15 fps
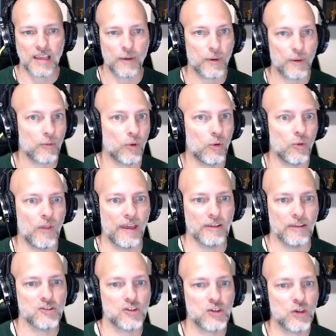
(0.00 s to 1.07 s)
roll a
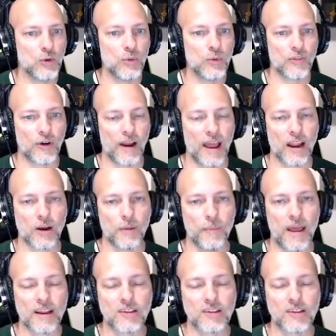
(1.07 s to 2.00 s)
2 with our acrobatics